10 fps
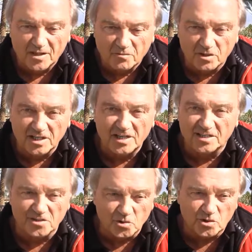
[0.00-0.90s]
We'd like
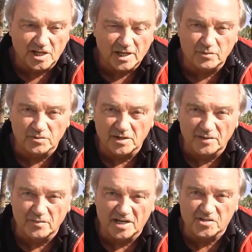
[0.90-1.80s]
it all to happen by
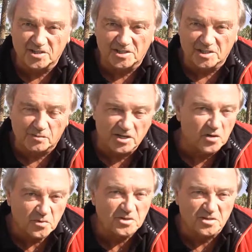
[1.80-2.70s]
magic and it'll be
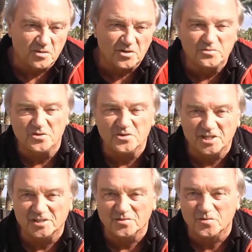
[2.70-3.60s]
open tomorrow
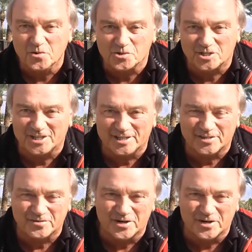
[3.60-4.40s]
morning. Unfortunately it